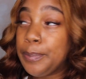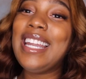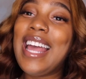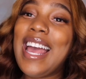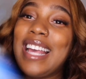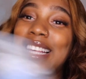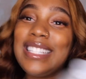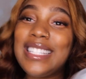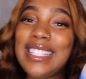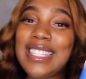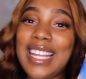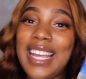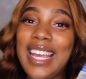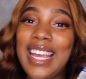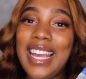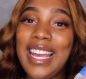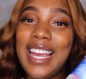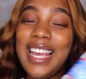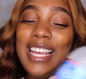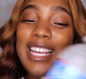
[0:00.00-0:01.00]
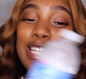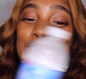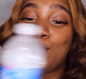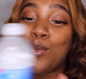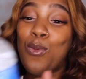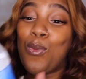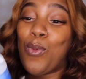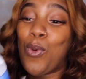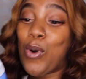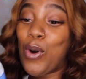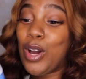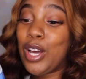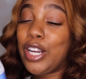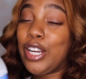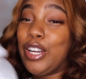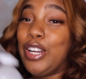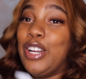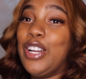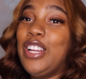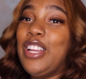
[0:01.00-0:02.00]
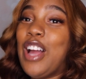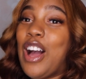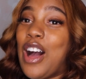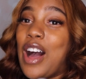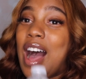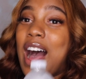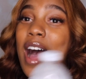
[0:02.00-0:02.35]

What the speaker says: Next thing is water, y'all.